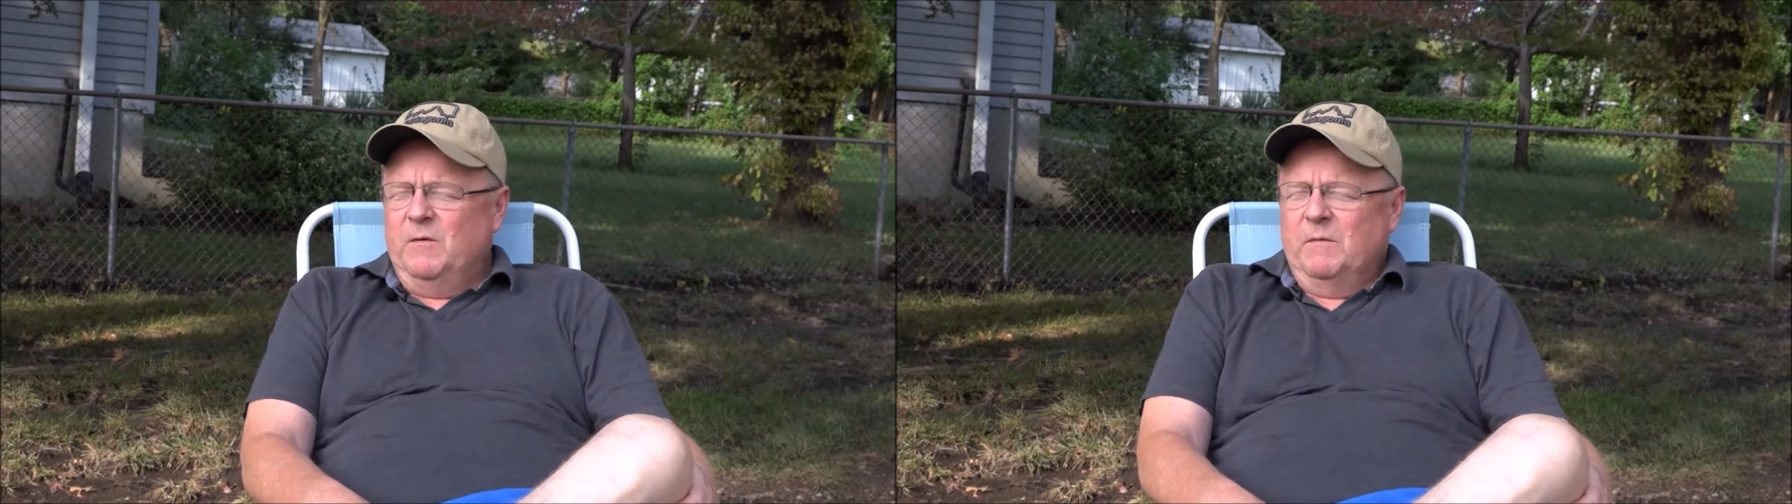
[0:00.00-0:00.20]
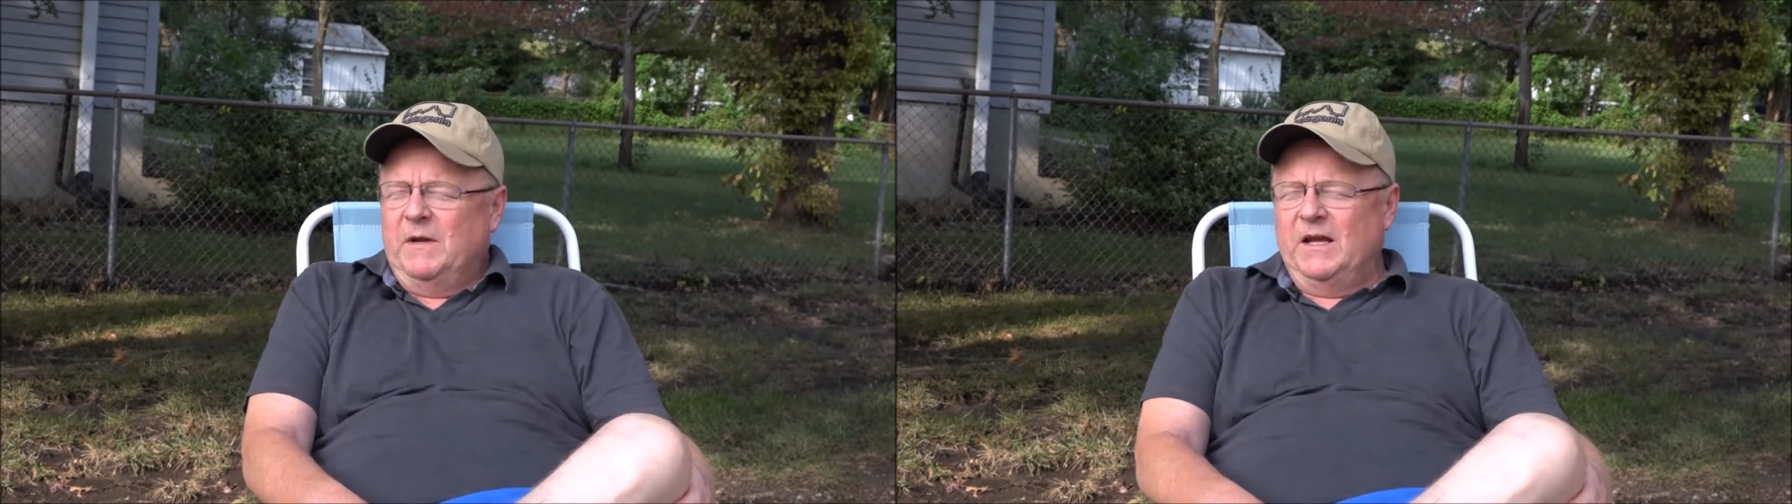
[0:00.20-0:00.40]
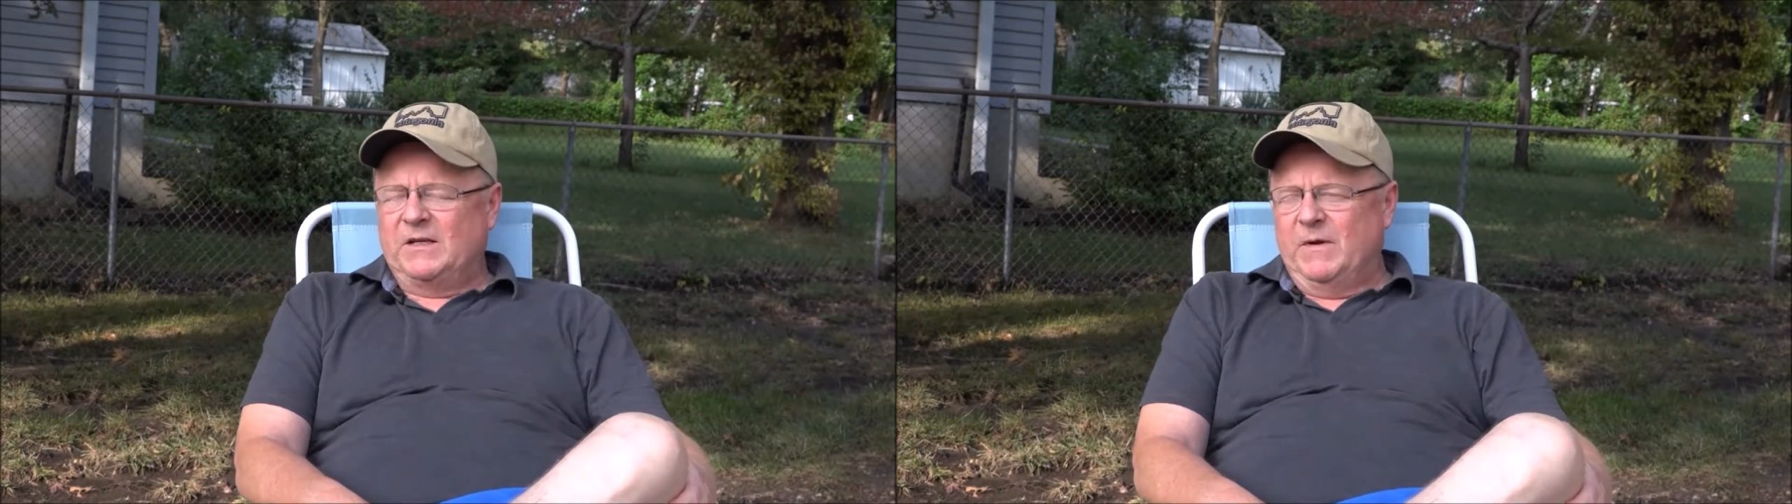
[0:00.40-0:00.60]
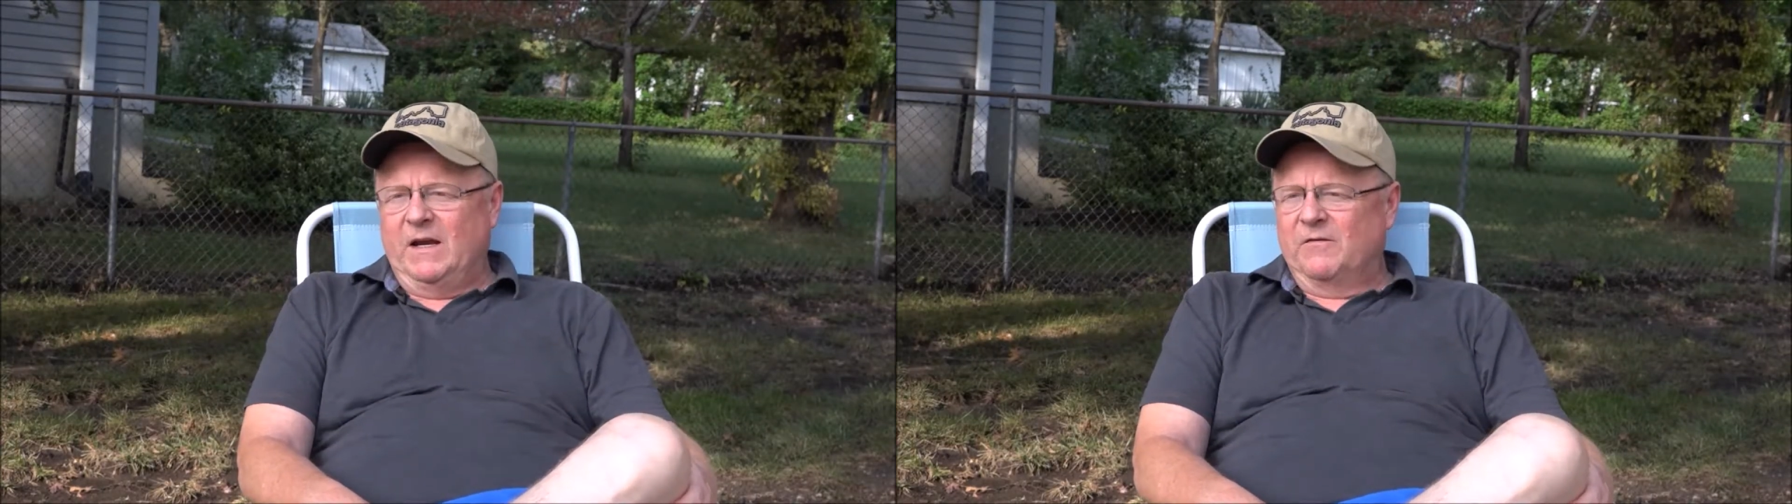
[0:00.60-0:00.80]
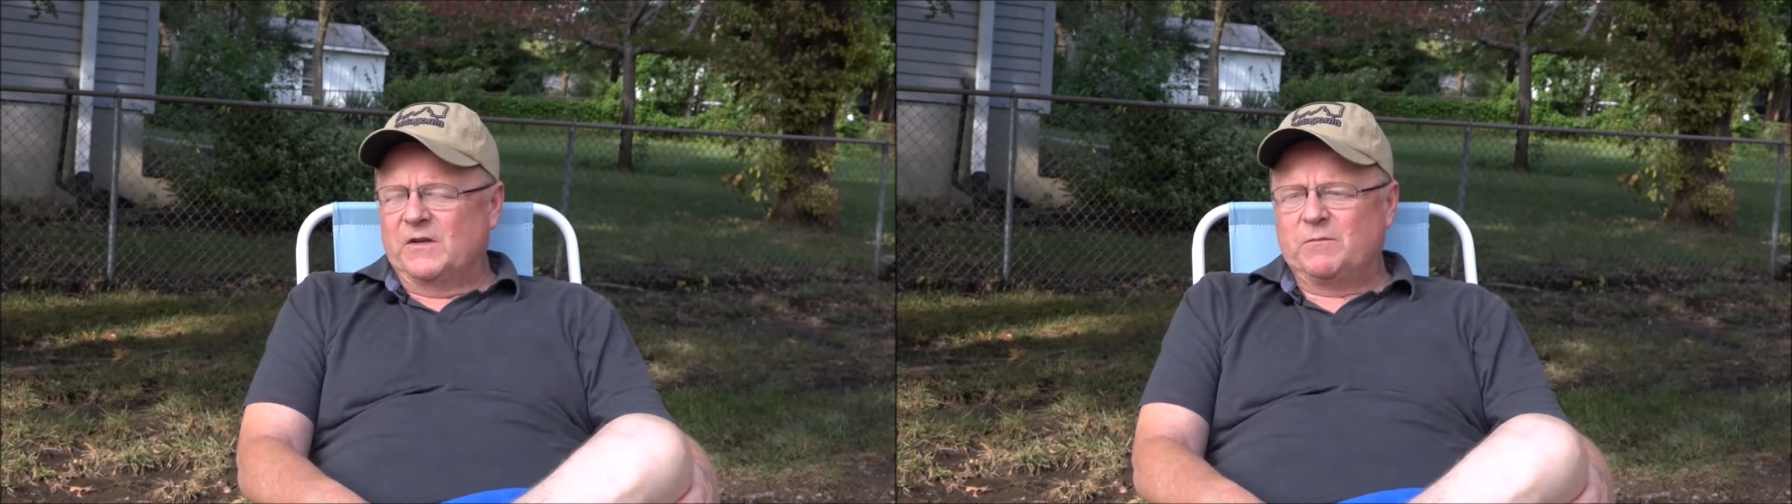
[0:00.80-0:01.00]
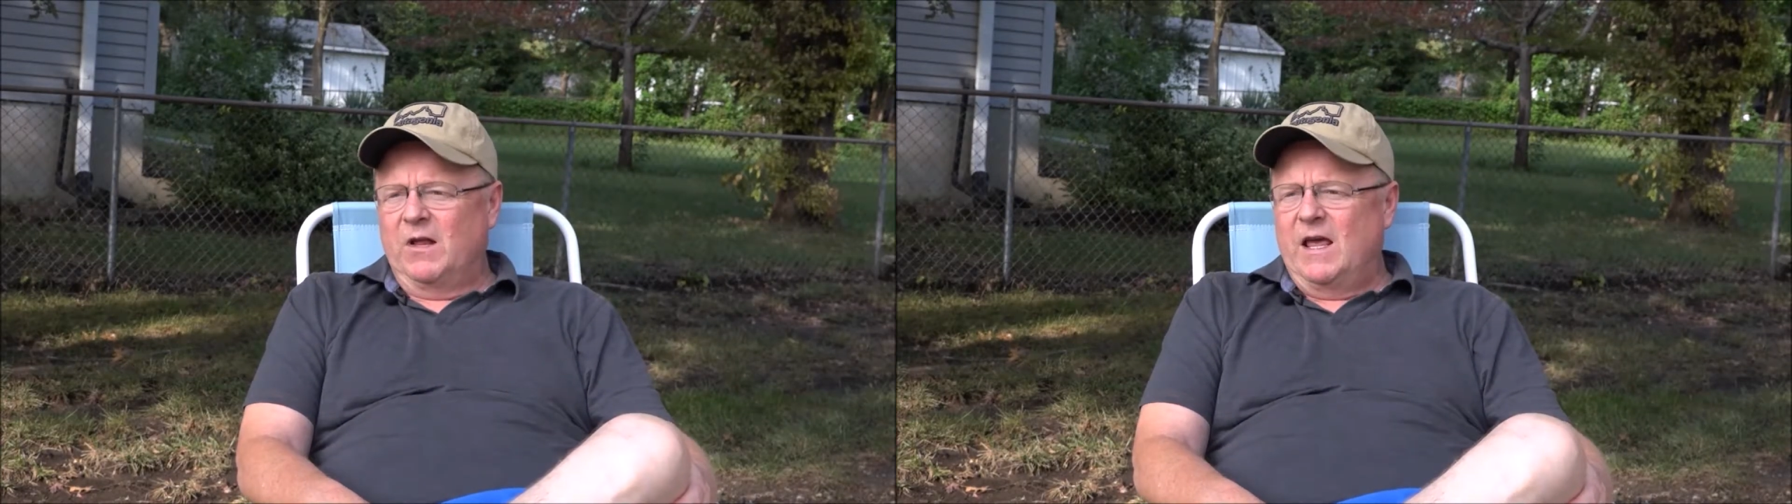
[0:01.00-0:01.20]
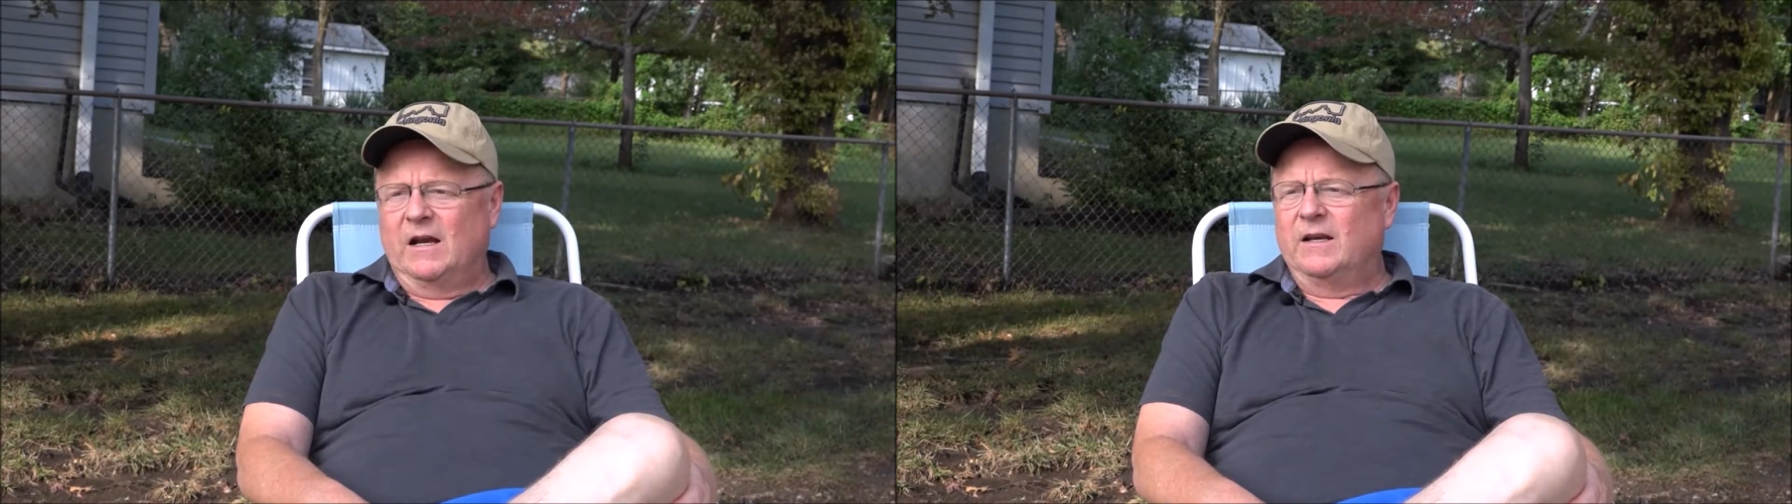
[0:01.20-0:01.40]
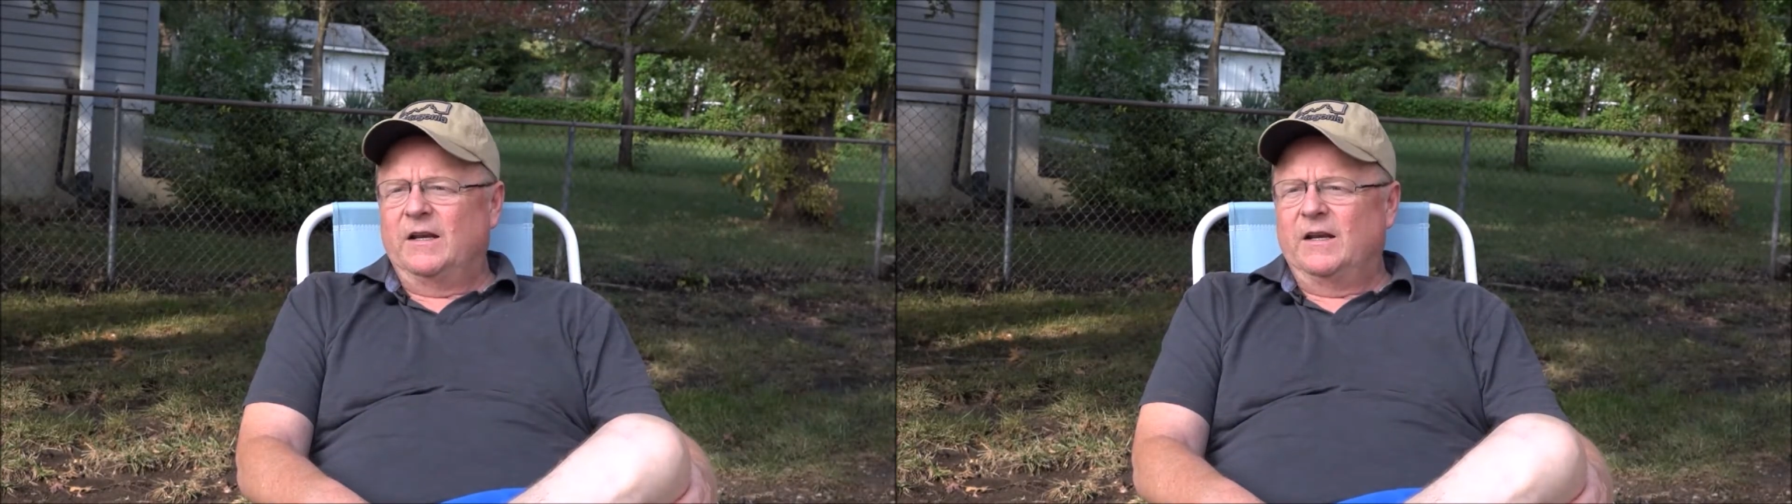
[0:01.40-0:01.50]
human beings being on this planet